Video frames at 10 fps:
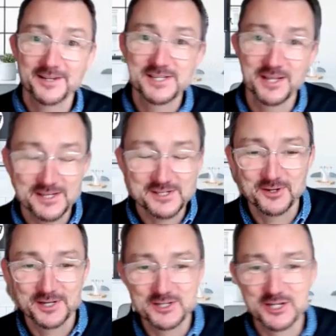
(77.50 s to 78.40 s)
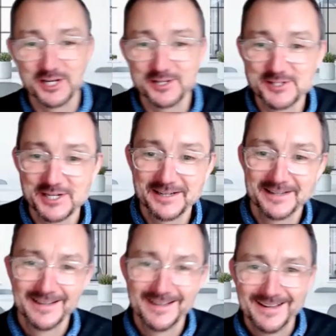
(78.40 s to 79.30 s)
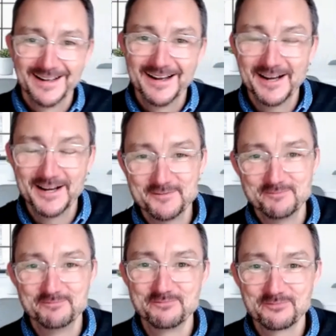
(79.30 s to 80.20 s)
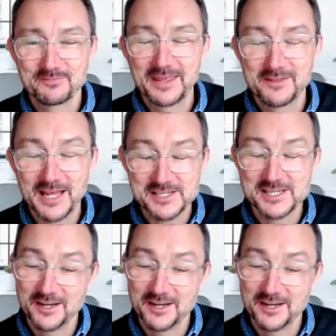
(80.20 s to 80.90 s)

so that's quite a change. That's